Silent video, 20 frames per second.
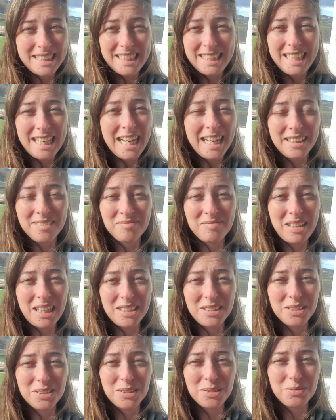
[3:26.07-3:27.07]
yeah,
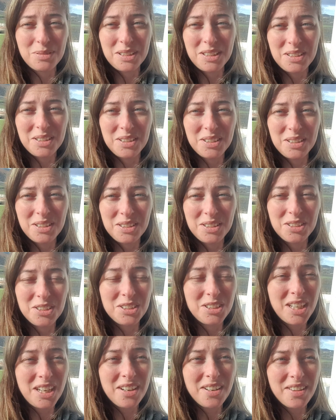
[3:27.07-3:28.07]
I just wanted to
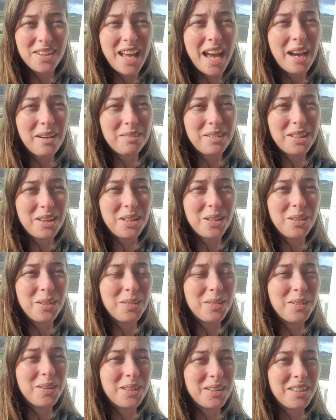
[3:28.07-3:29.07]
share that with
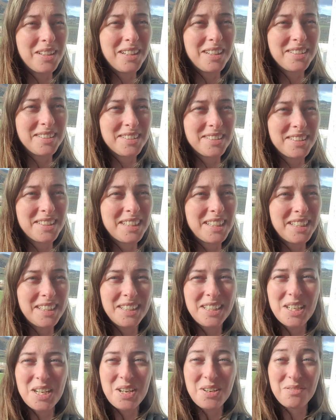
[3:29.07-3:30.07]
you on this
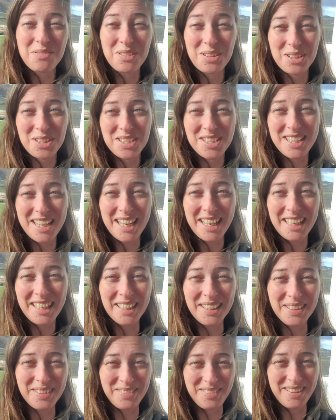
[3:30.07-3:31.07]
first day
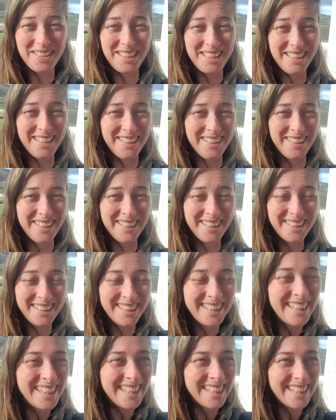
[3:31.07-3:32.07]
of the year
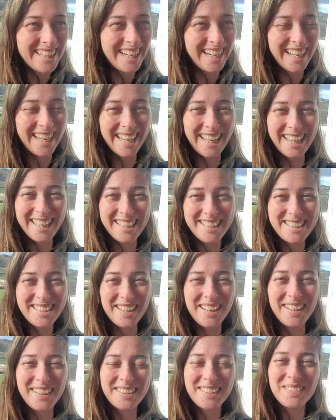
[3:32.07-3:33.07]
that I hadn't
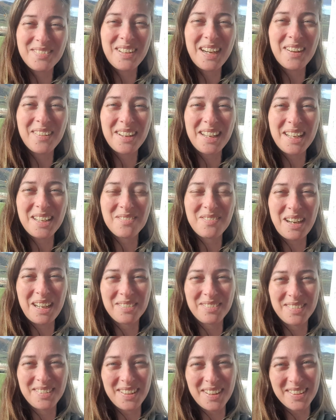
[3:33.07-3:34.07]
talked about in my
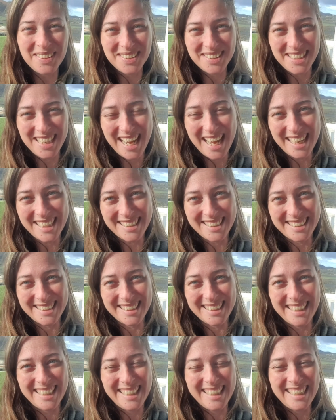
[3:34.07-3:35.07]
vlogs
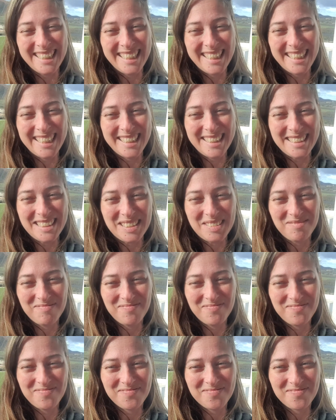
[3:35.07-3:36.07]
yet.
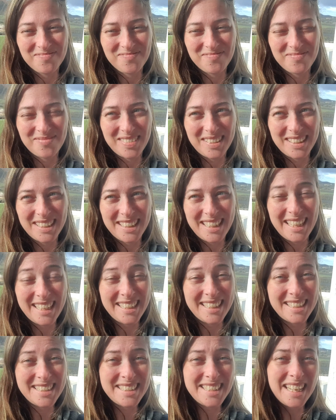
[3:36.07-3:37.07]

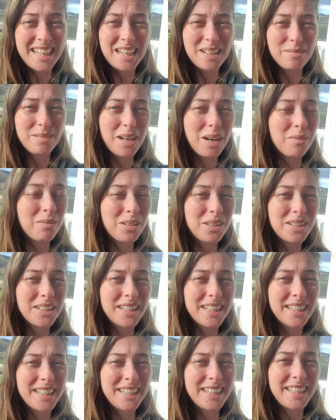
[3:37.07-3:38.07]
Like I said, I'm not
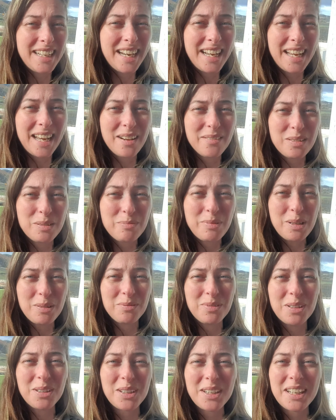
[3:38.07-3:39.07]
working. I haven't
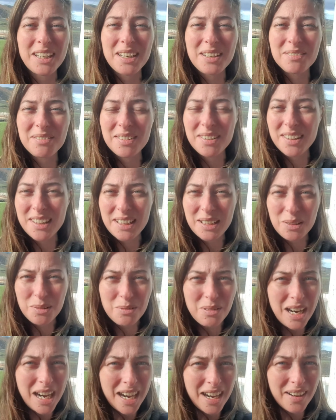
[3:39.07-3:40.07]
been working for a little
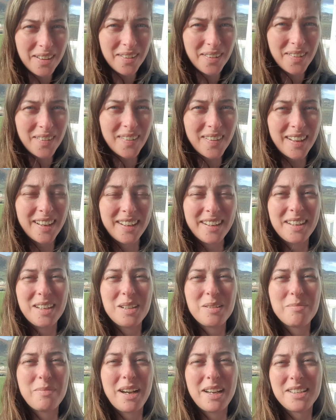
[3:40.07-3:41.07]
while.
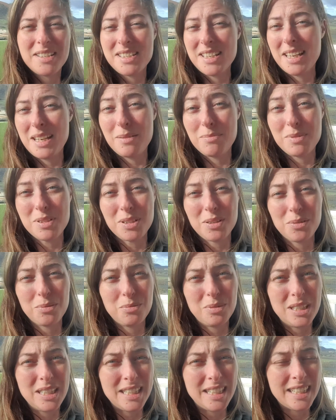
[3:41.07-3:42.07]
I skipped a
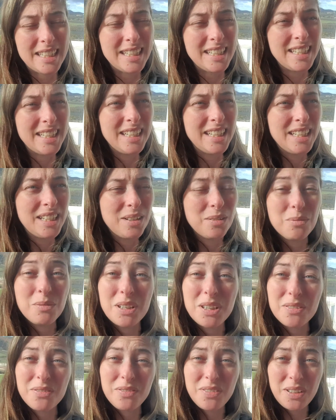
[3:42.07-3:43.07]
week
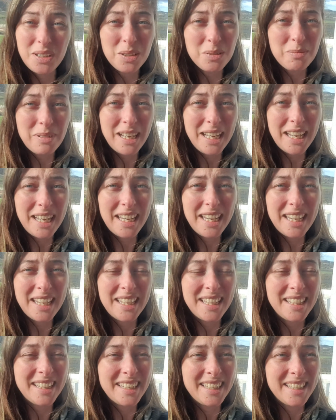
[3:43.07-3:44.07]
with
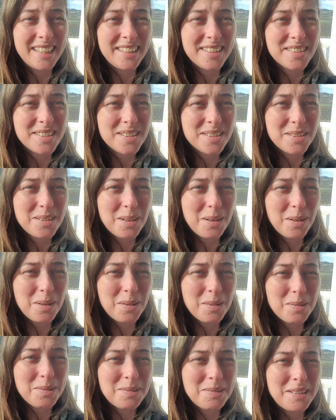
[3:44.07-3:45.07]
filming.
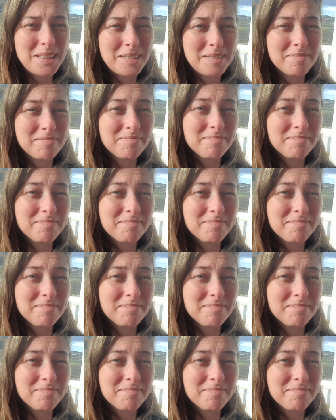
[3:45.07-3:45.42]
So